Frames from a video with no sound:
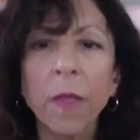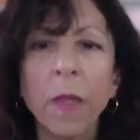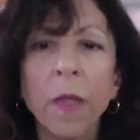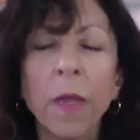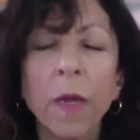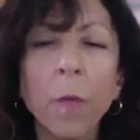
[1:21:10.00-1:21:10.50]

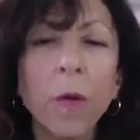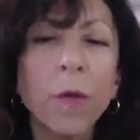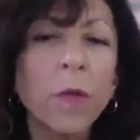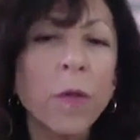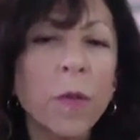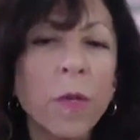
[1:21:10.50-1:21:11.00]
And I want
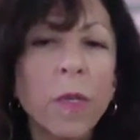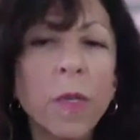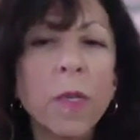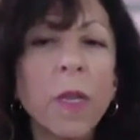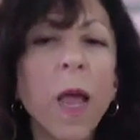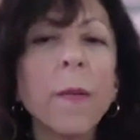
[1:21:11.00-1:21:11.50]
you to
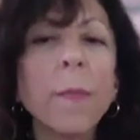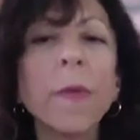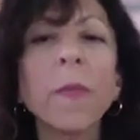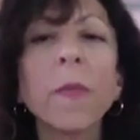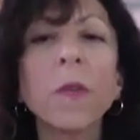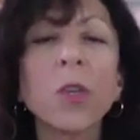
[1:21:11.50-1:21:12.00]
type
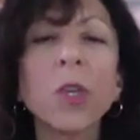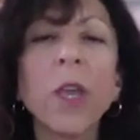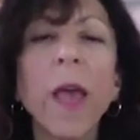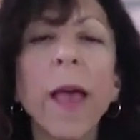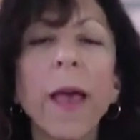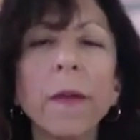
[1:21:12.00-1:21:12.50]
in the
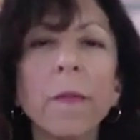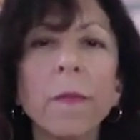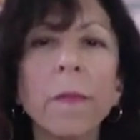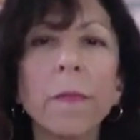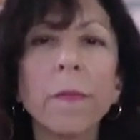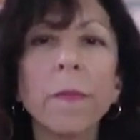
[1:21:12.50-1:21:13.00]
chat
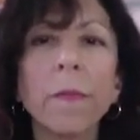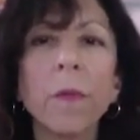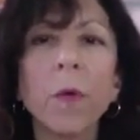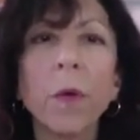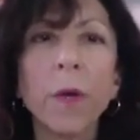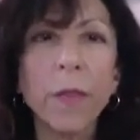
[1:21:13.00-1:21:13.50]

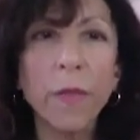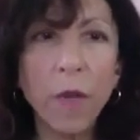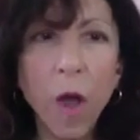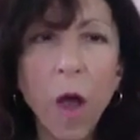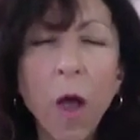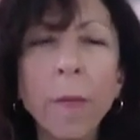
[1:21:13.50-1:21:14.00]
or in the
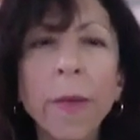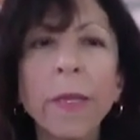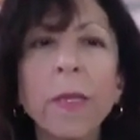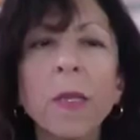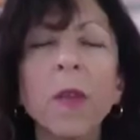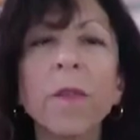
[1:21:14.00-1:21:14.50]

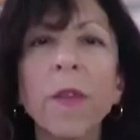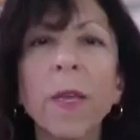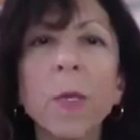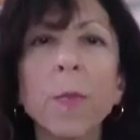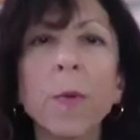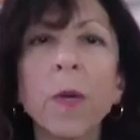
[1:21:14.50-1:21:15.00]
comments on
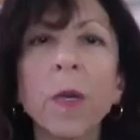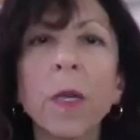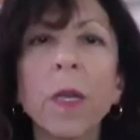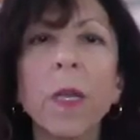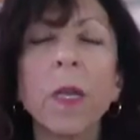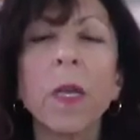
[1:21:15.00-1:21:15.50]
Facebook,
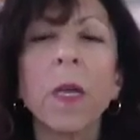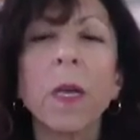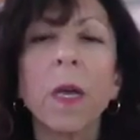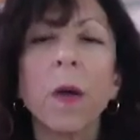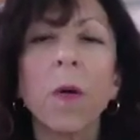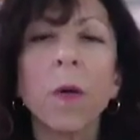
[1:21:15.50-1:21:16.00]

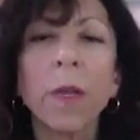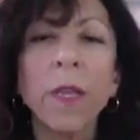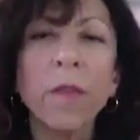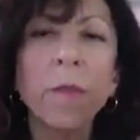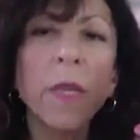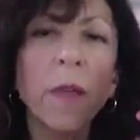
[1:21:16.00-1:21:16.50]
or
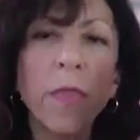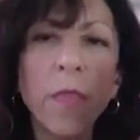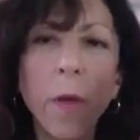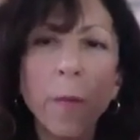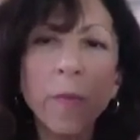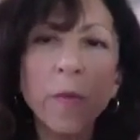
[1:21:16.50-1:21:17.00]
give me a
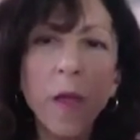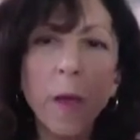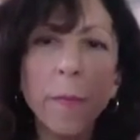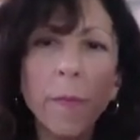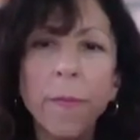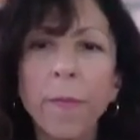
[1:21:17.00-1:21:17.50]
thumbs
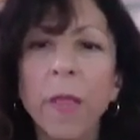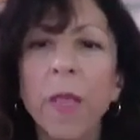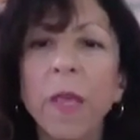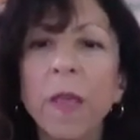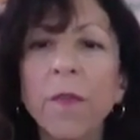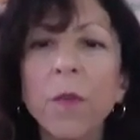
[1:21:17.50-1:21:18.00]
up
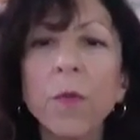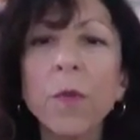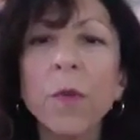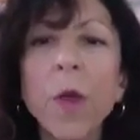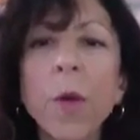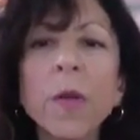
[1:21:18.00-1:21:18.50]
if you
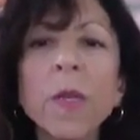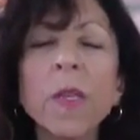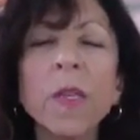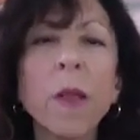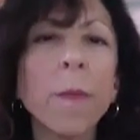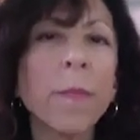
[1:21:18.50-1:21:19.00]
notice
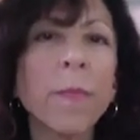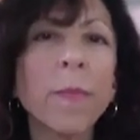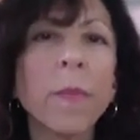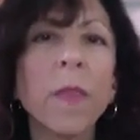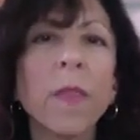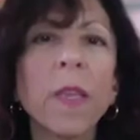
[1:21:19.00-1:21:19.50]

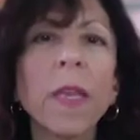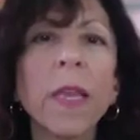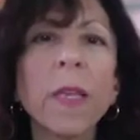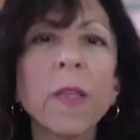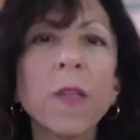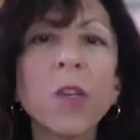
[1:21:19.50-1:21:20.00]
something
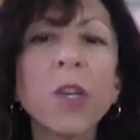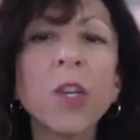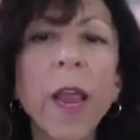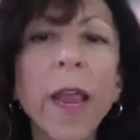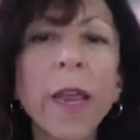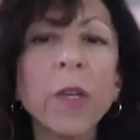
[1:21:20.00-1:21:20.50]
has
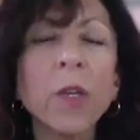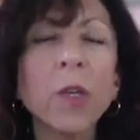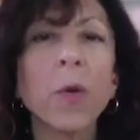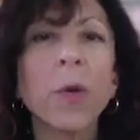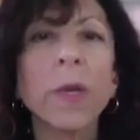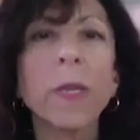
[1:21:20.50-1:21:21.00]
changed
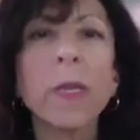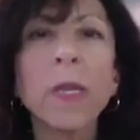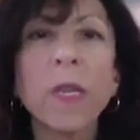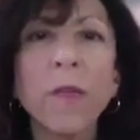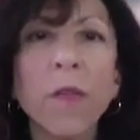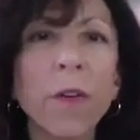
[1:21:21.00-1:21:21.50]
or is
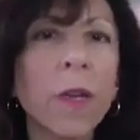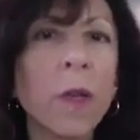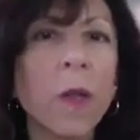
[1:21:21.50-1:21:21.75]
different,